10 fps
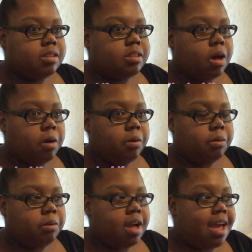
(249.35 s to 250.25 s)

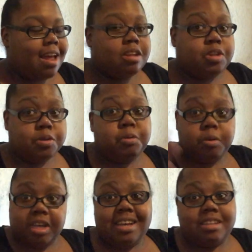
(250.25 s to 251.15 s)
So, and I do
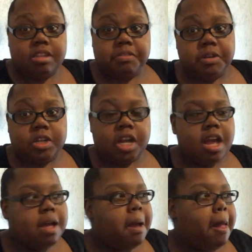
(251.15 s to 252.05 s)
want kids in the future,
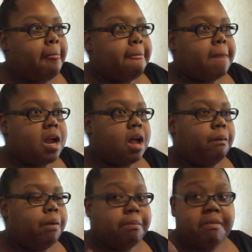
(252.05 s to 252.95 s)
and I
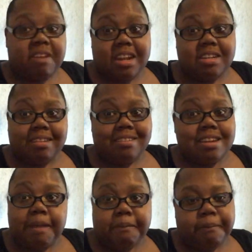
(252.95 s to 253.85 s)
want to be financially
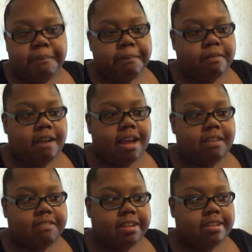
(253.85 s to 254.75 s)
stable before I
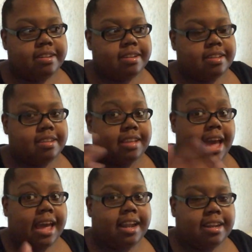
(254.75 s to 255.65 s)
even
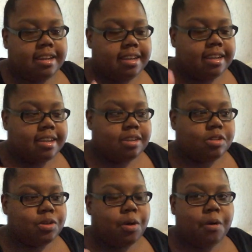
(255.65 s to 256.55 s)
decide
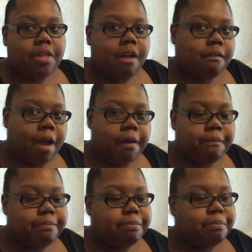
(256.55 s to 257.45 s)
to go that route.
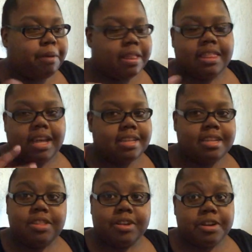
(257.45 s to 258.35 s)
But that's
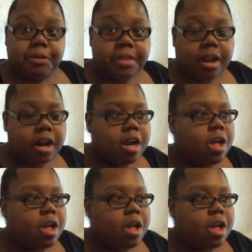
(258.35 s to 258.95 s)
neither here nor there.